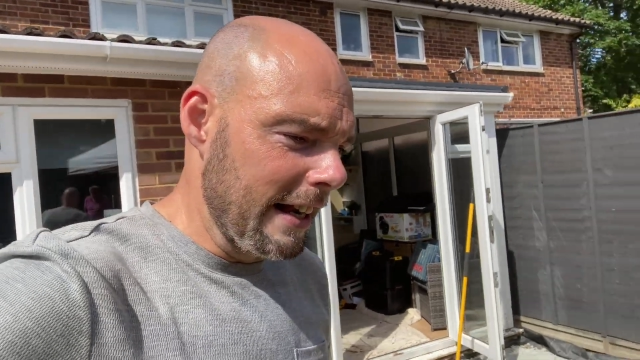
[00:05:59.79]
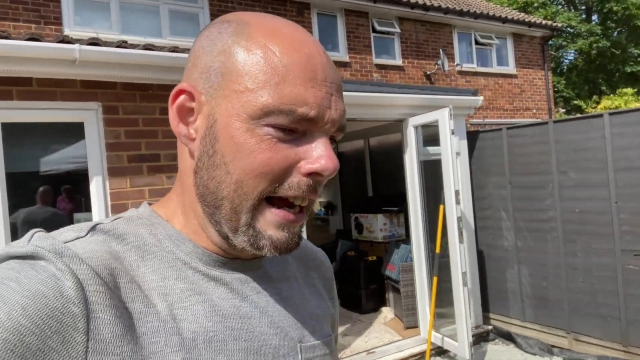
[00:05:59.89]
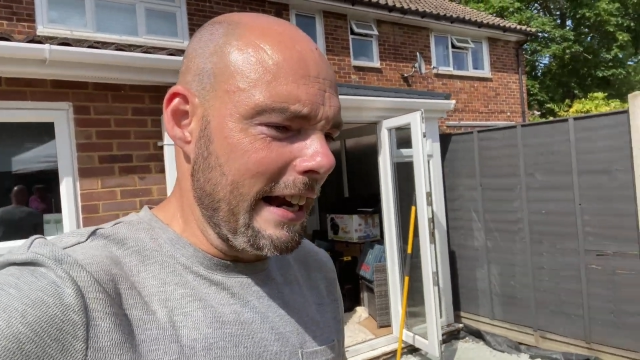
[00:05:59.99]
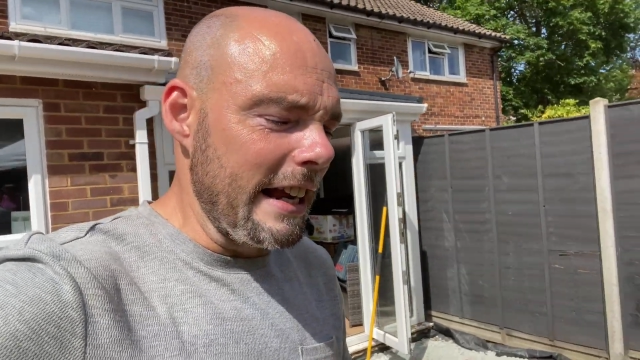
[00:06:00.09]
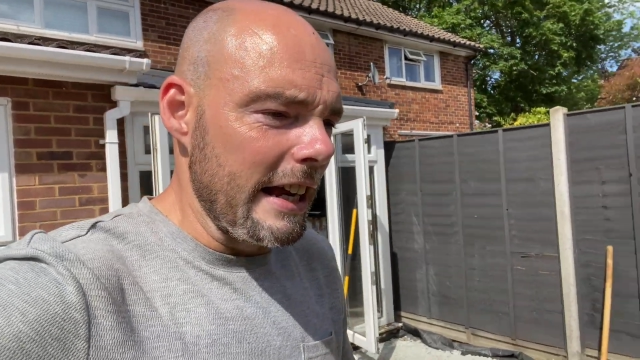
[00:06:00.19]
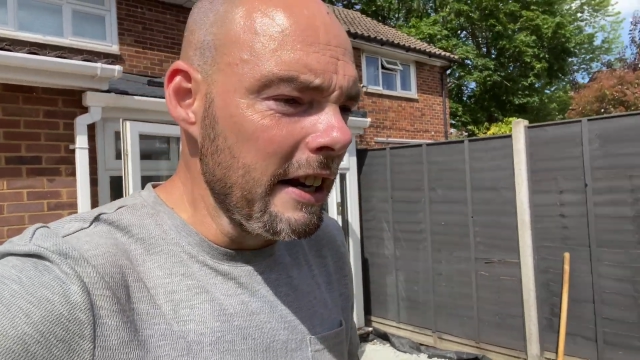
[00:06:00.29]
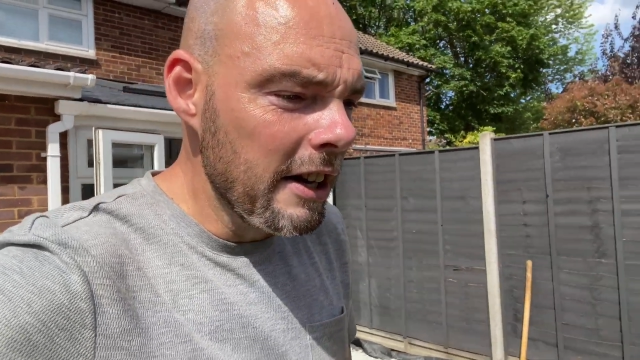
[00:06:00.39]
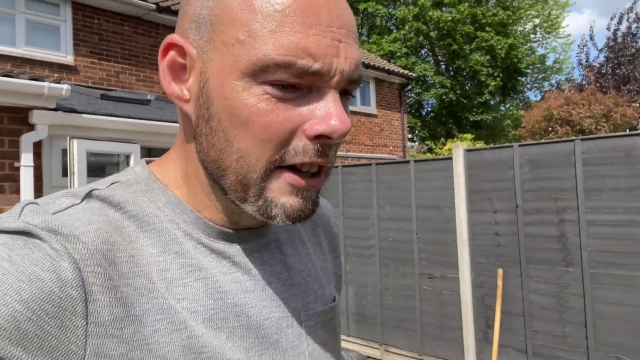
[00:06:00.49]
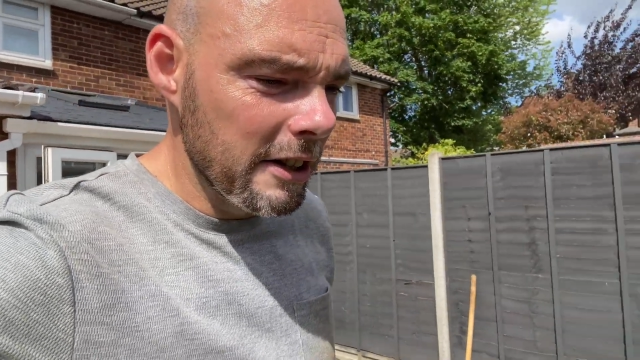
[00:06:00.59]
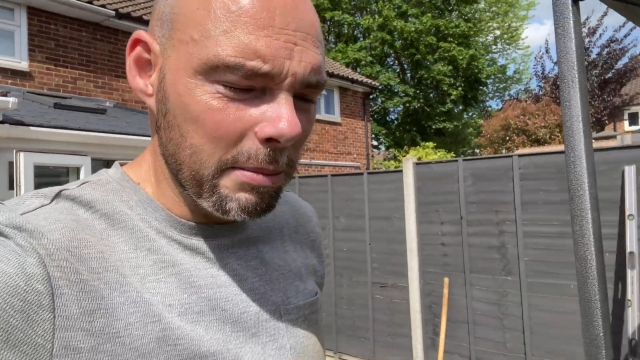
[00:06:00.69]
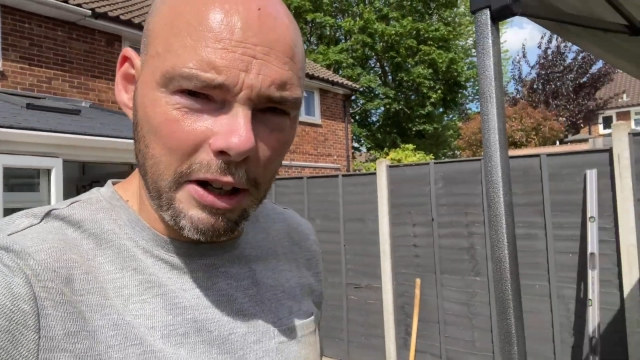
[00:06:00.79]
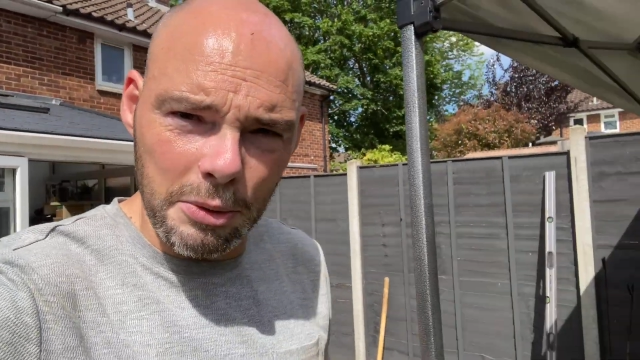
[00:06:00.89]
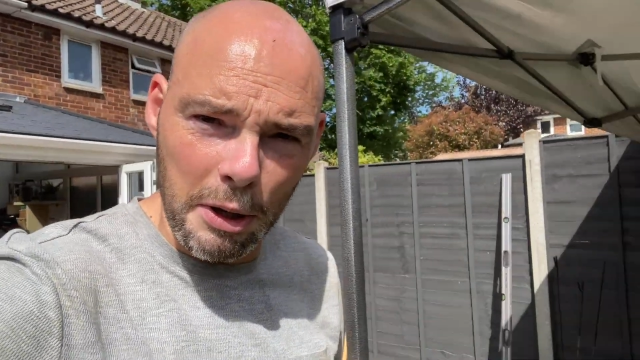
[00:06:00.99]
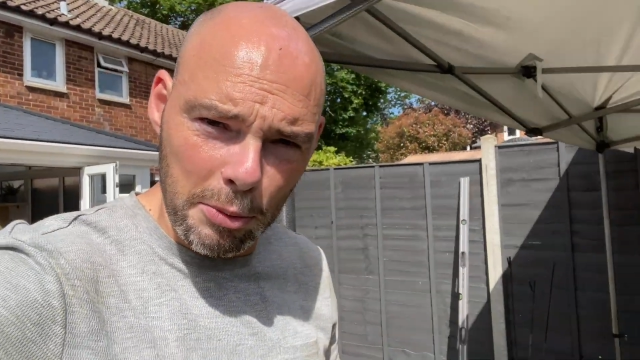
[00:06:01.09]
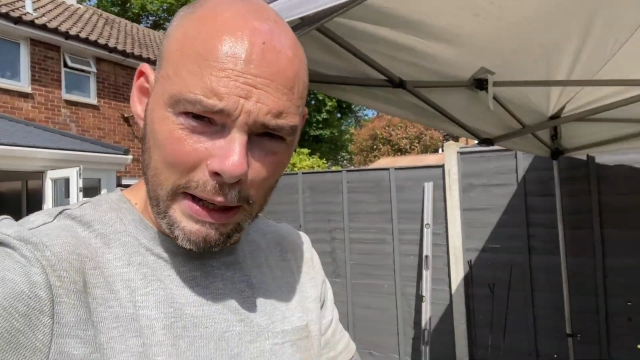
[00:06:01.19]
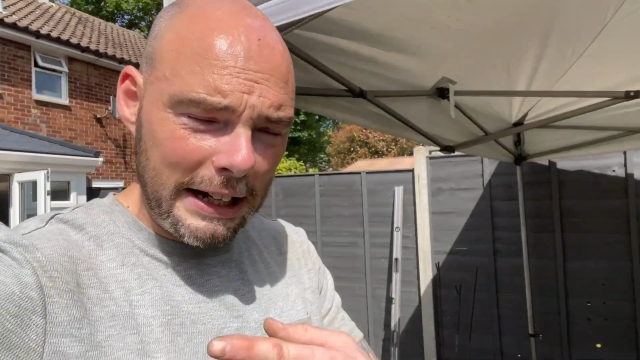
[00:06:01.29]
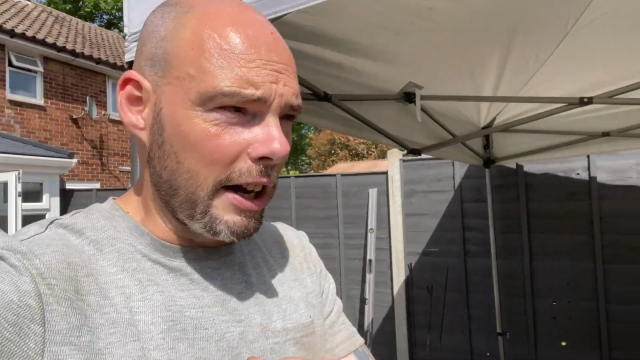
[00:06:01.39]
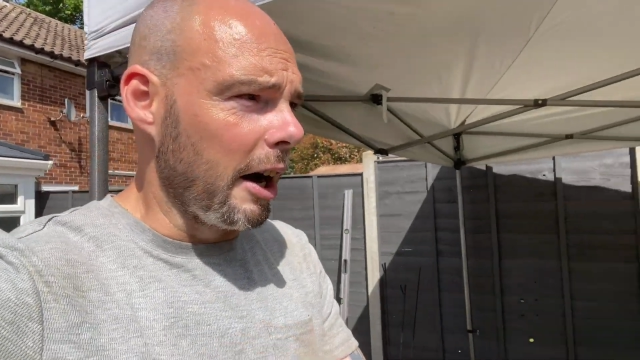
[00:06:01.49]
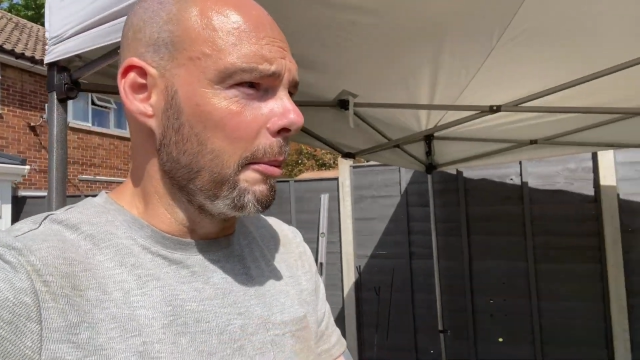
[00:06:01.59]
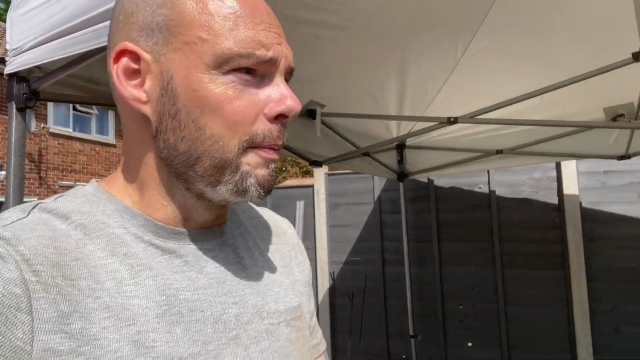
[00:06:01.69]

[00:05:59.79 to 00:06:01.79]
And Ian, because when I was picking it up,